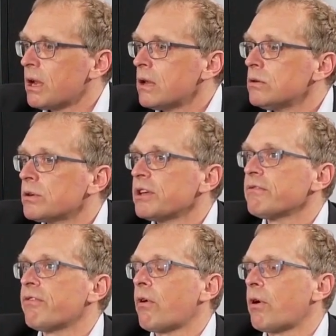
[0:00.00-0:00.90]
are looking
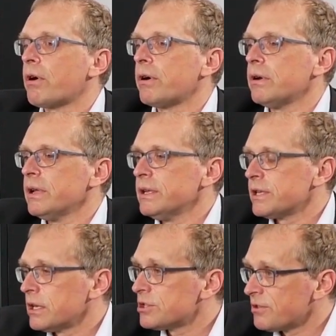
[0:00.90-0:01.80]
for
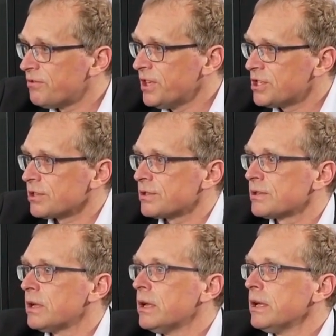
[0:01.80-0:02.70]
intelligent features
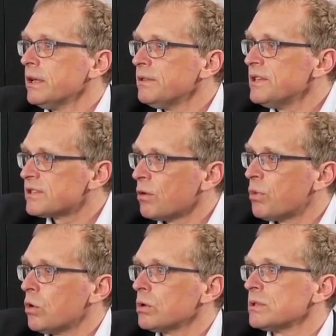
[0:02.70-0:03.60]
in these
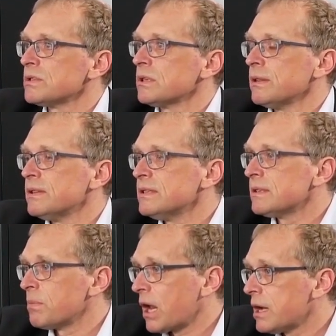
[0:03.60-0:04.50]
components. And this
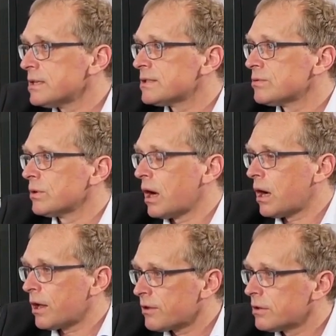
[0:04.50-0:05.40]
applies to
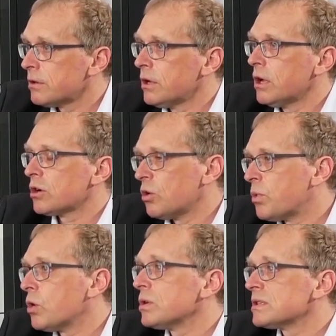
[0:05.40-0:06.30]
other
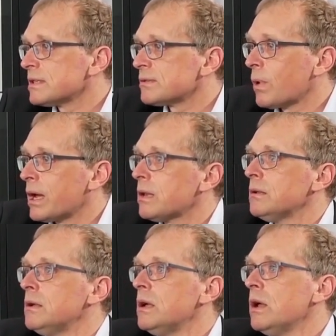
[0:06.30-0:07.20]
components as
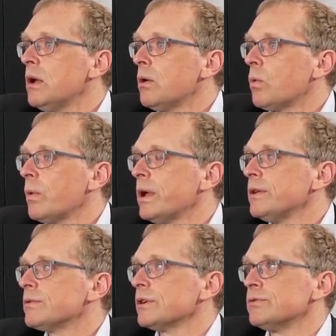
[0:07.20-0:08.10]
well, where
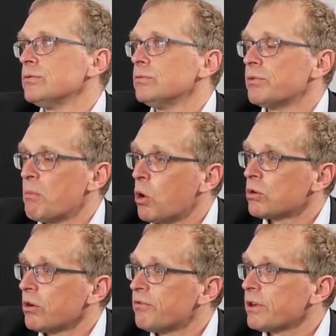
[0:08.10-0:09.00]
you can do remote
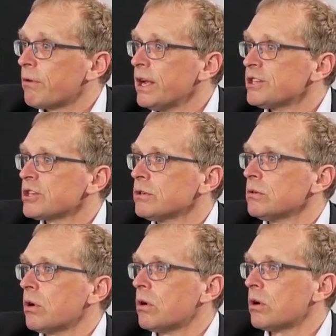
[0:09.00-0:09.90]
configuration
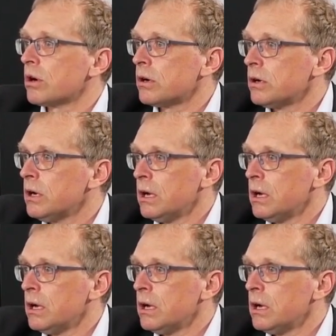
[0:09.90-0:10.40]
or